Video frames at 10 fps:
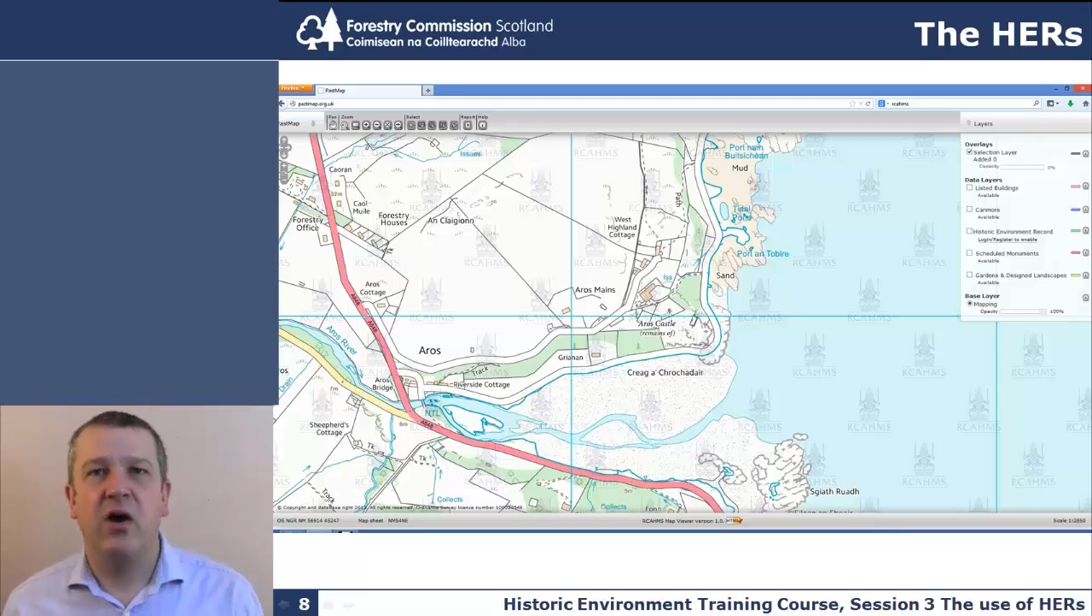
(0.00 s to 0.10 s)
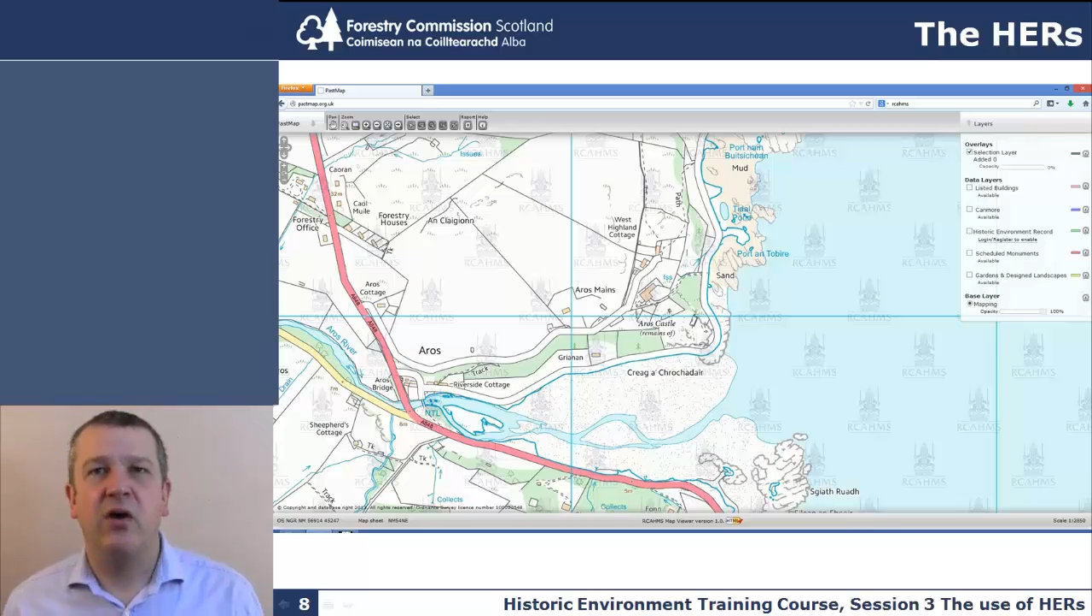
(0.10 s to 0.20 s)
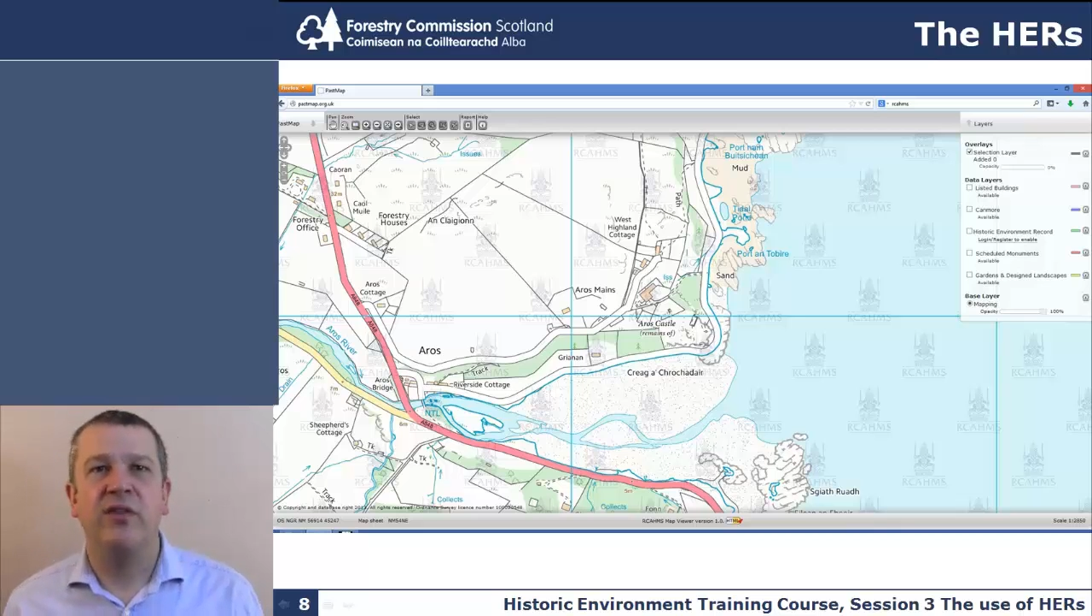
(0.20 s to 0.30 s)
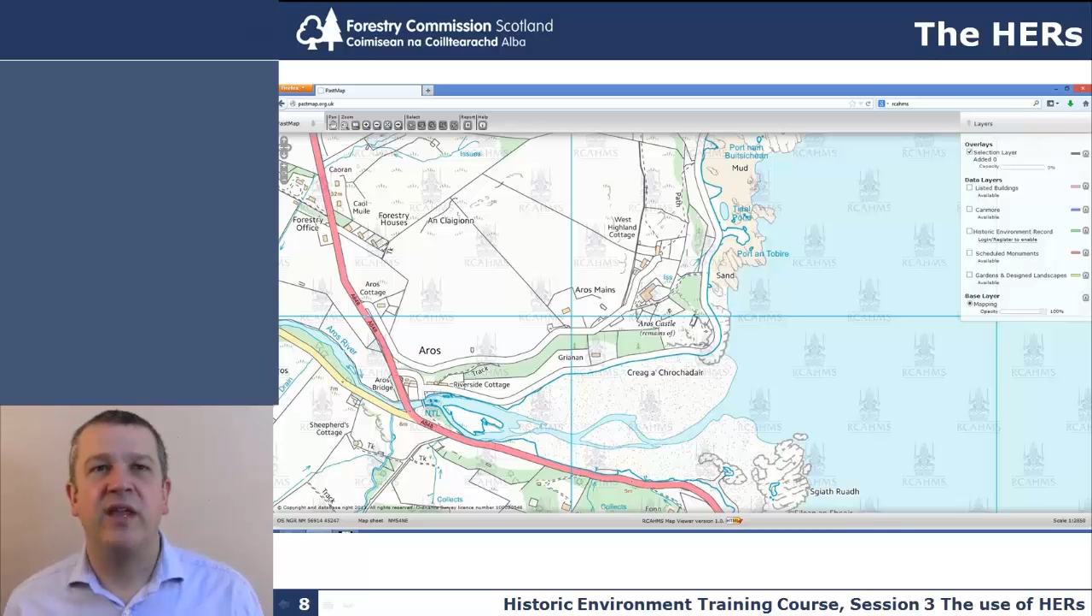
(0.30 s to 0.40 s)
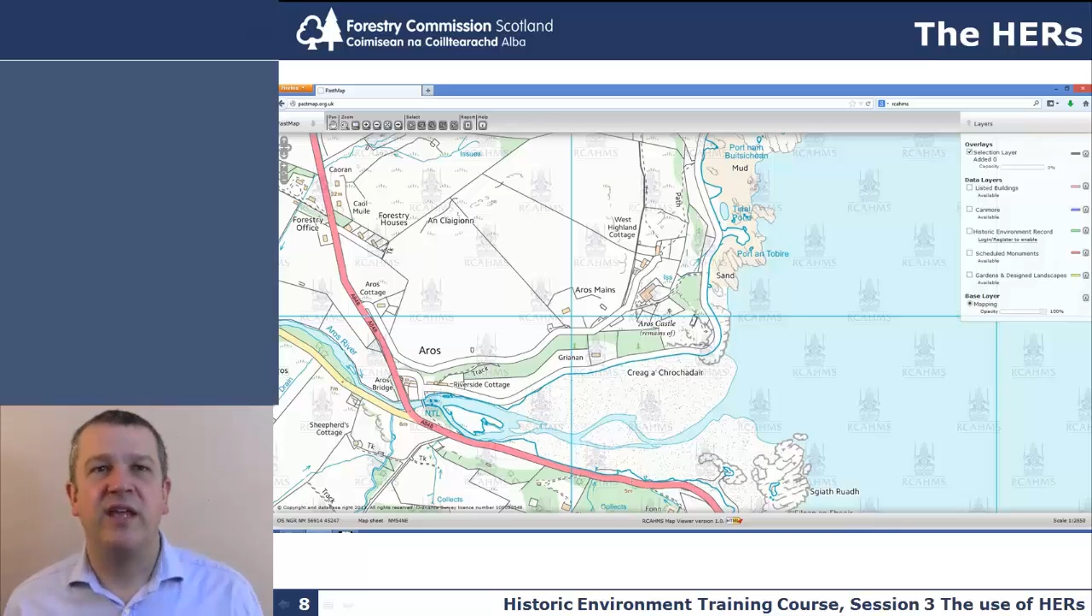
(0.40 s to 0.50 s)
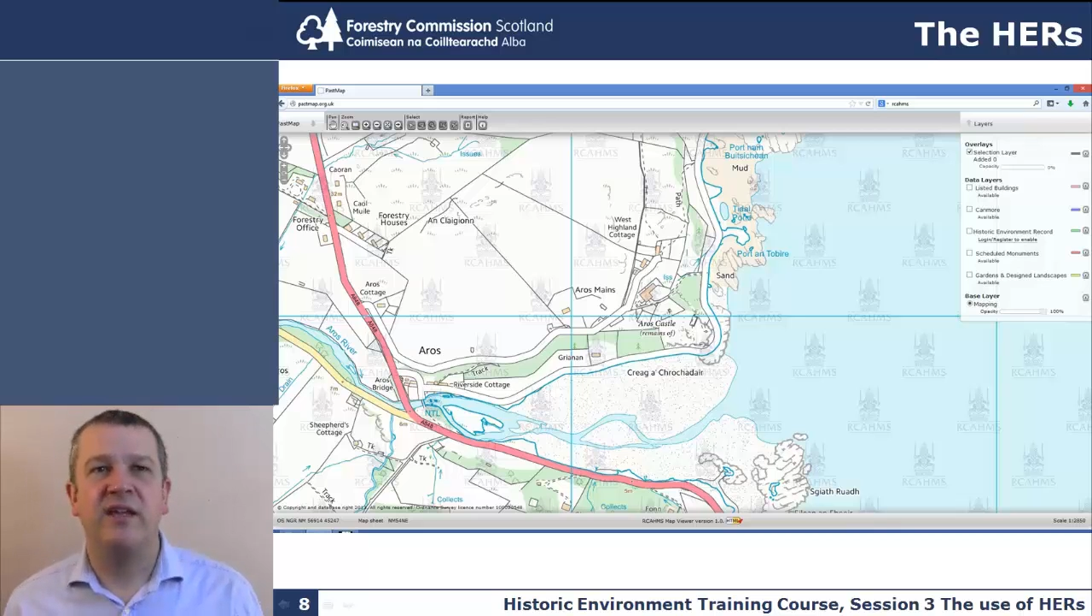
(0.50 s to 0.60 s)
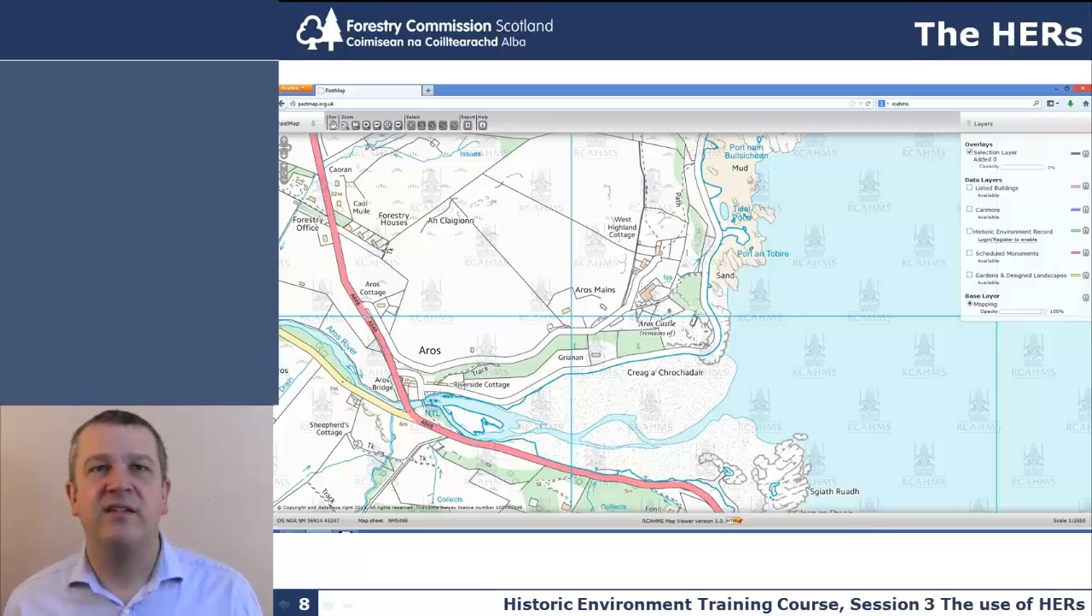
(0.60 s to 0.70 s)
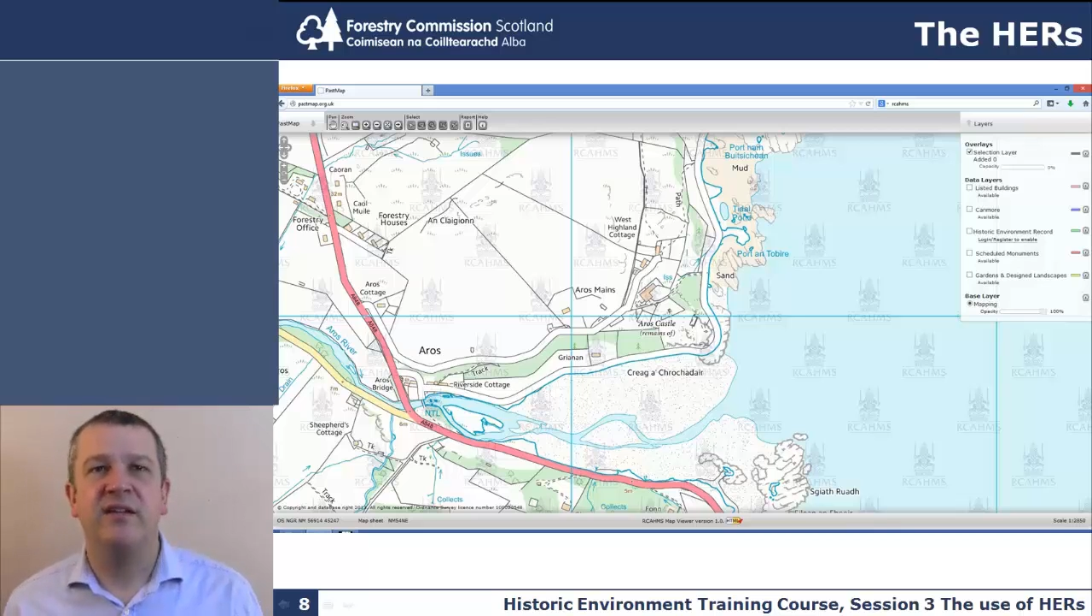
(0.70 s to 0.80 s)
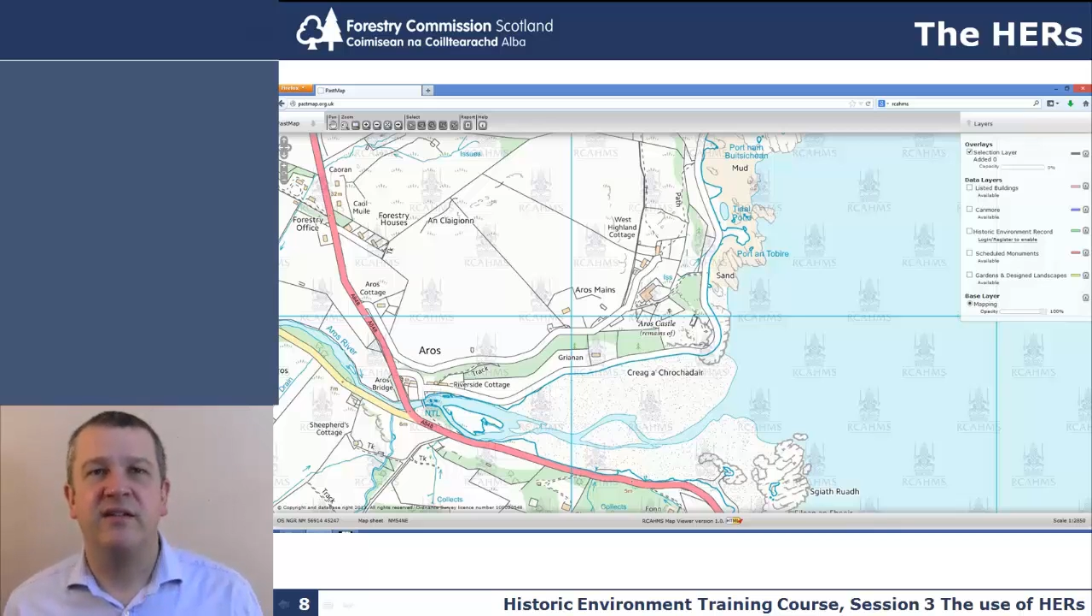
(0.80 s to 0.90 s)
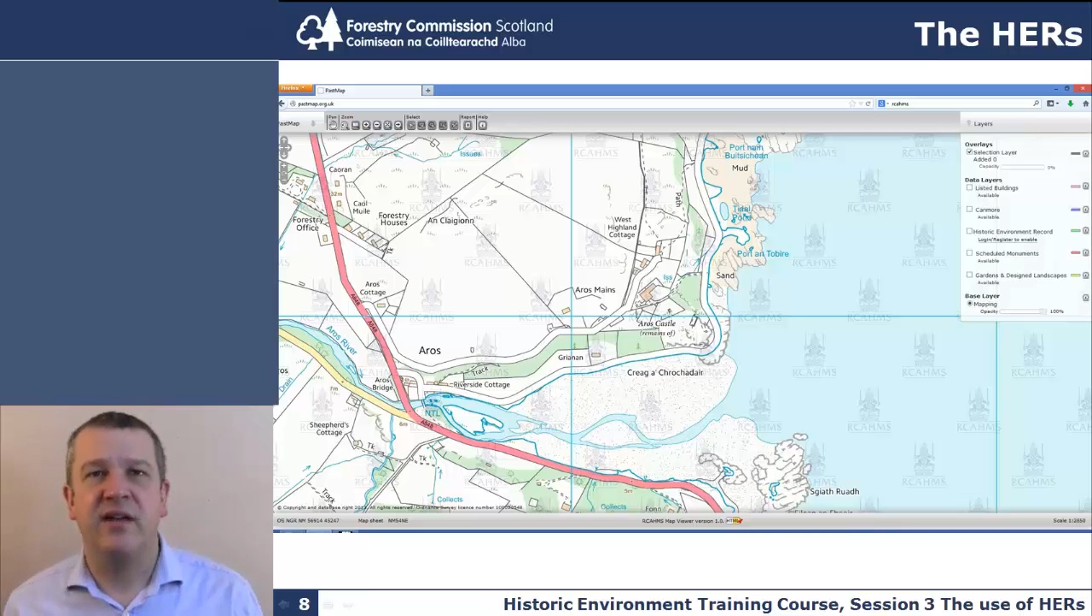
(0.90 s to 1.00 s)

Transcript: on the eastern